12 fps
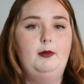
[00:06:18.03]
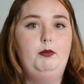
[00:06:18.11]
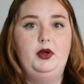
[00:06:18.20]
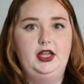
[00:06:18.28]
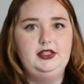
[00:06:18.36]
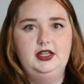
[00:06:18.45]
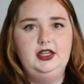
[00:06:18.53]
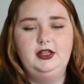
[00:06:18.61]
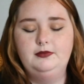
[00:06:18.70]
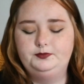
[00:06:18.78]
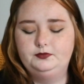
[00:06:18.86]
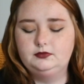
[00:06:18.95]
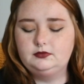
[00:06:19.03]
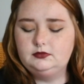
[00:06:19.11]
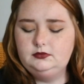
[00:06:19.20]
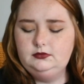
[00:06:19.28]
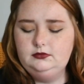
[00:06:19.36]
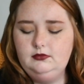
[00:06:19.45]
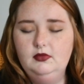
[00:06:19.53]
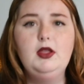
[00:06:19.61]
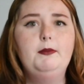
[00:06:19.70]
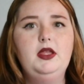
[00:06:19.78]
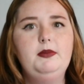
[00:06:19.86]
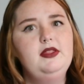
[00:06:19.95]
but I didn't.
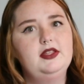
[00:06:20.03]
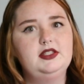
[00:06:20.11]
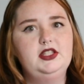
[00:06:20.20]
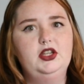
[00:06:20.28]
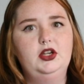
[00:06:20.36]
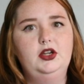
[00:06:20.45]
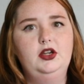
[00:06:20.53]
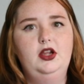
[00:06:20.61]
Maybe this year.